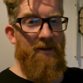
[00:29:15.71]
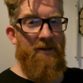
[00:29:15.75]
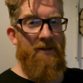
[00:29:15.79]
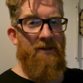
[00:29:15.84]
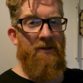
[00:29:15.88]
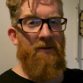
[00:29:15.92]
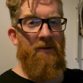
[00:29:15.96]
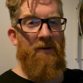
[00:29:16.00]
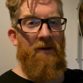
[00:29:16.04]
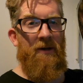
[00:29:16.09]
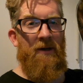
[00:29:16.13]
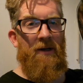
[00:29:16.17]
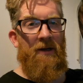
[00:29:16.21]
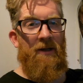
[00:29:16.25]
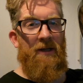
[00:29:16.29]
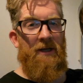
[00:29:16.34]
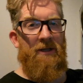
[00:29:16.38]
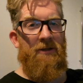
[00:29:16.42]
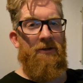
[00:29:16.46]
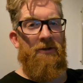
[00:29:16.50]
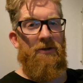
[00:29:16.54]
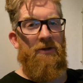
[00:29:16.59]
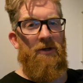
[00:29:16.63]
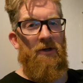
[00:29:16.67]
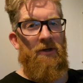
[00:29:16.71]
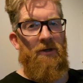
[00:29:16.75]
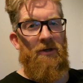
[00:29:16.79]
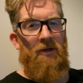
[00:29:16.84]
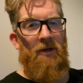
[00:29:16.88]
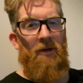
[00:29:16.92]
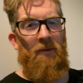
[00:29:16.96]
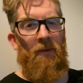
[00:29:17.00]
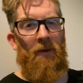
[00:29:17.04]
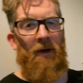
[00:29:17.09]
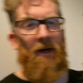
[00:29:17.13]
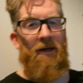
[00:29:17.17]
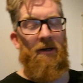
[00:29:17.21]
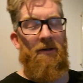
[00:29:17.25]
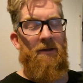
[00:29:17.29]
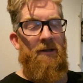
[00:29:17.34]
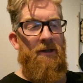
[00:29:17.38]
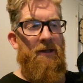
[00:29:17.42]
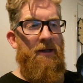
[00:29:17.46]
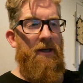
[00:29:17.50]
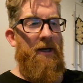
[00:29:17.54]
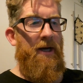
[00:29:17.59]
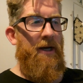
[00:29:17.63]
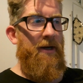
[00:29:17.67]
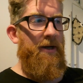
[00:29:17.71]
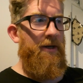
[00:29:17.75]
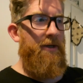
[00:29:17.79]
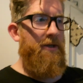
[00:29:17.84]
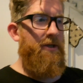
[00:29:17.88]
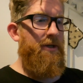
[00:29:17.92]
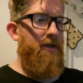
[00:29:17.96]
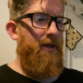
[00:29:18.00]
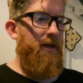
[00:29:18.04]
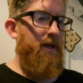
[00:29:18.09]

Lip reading: So this looks good. We'll head out to the garage